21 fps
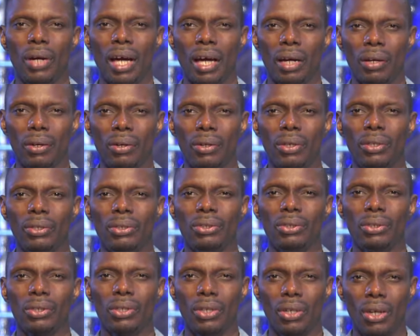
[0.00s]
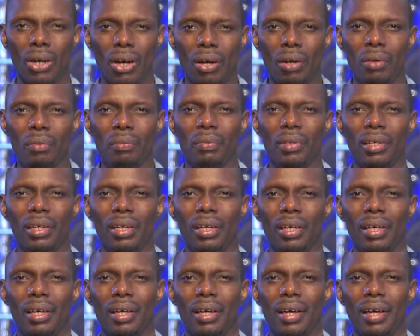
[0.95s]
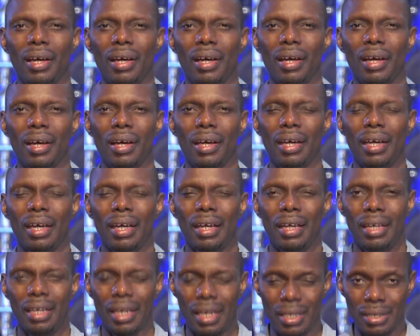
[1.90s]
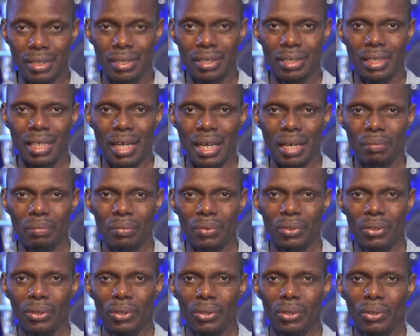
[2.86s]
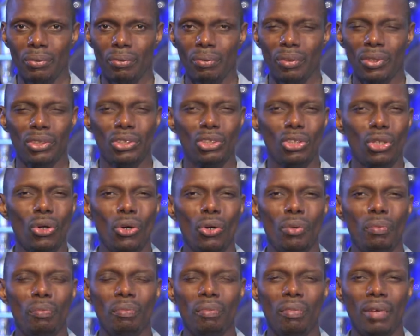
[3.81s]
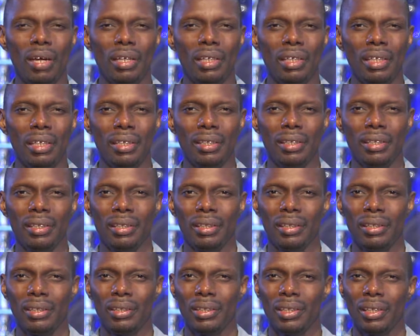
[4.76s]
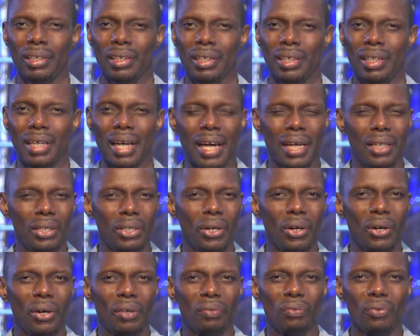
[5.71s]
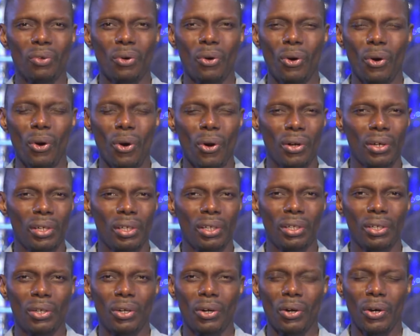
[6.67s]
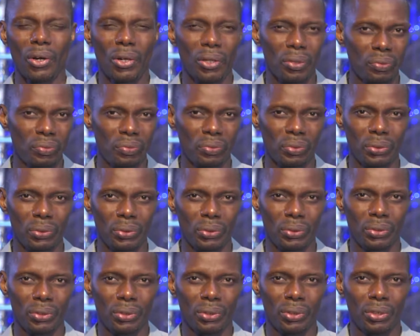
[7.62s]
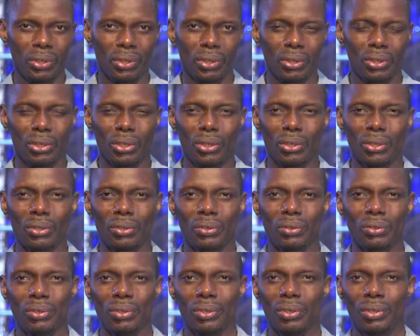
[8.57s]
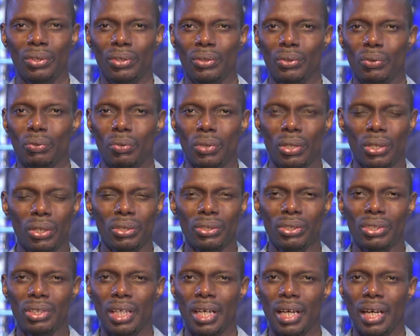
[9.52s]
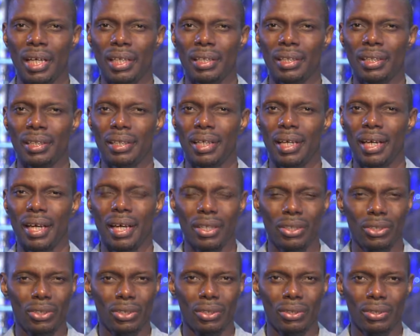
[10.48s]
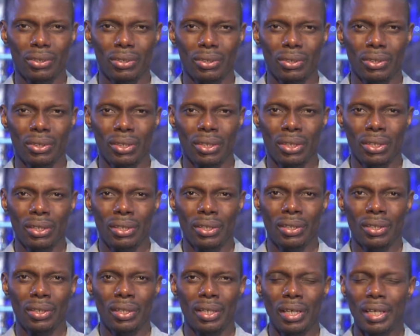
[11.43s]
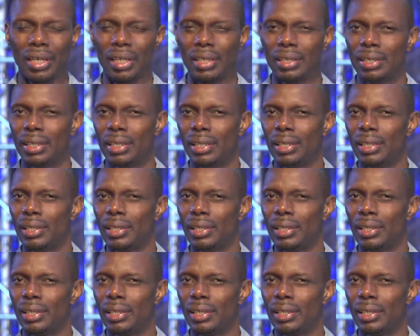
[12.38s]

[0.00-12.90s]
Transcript: are going to come against them with so many kind of ugly, awful, you know, words and actions. And